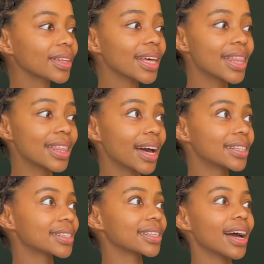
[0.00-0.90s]

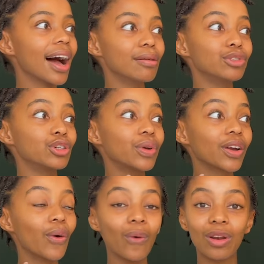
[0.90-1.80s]
that I'm
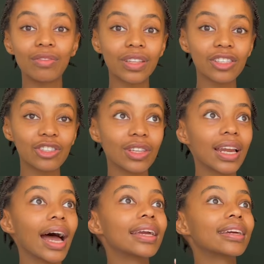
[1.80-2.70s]
doing all of this so
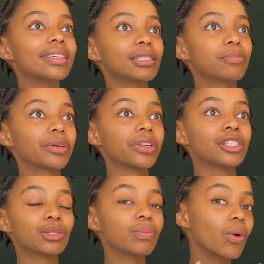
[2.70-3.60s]
that I can
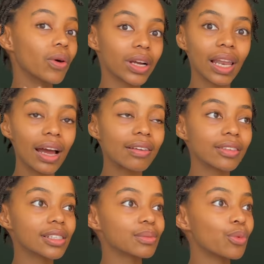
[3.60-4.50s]
experience more
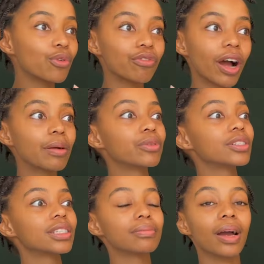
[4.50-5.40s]
aliveness, more
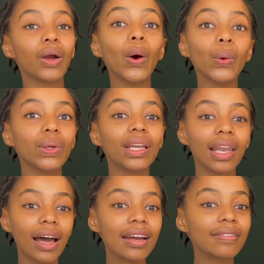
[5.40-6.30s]
vibrance in my own
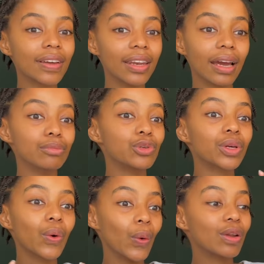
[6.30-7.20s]
life. And I'm
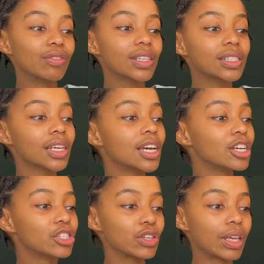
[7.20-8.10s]
doing all of this
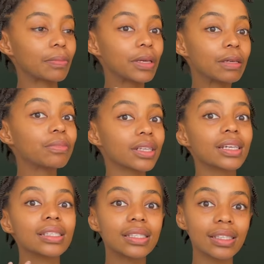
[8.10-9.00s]
so that people
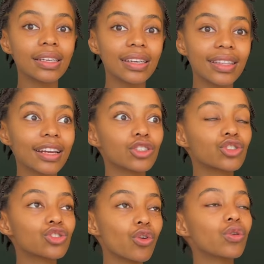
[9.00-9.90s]
can see that it's
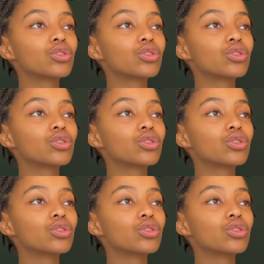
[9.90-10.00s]
so,